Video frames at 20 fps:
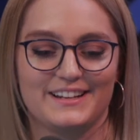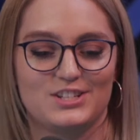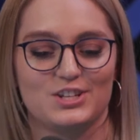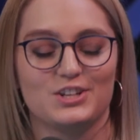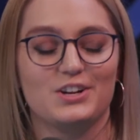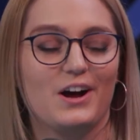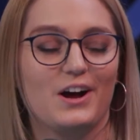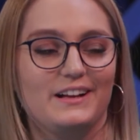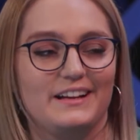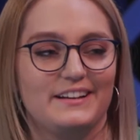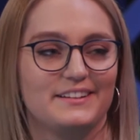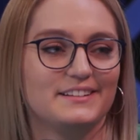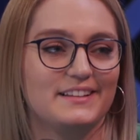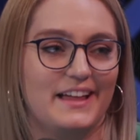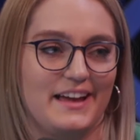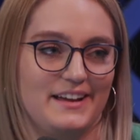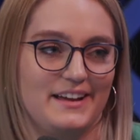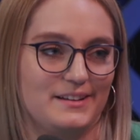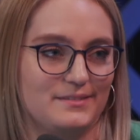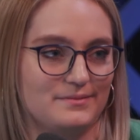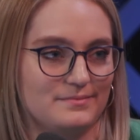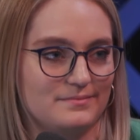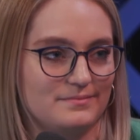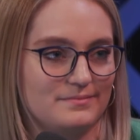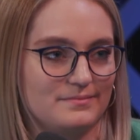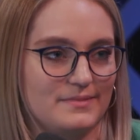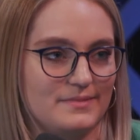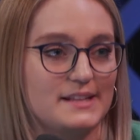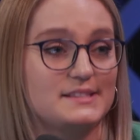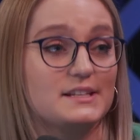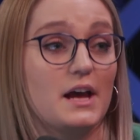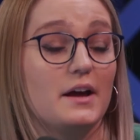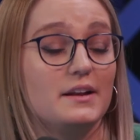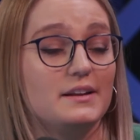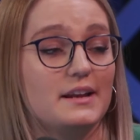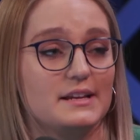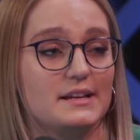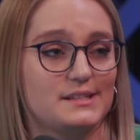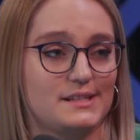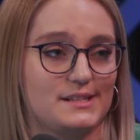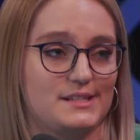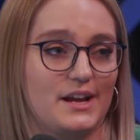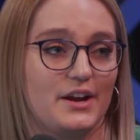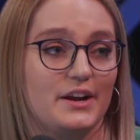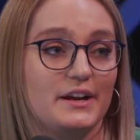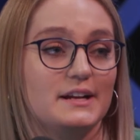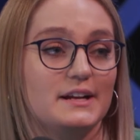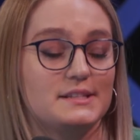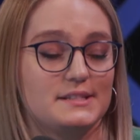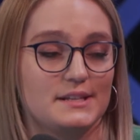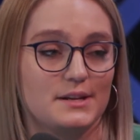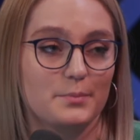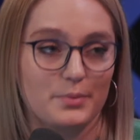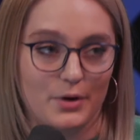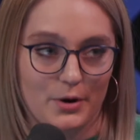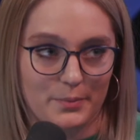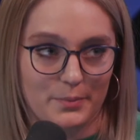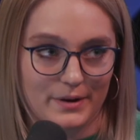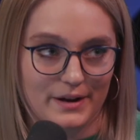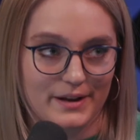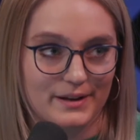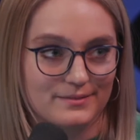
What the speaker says: to call out Alayah. It's unnecessary and it's inappropriate.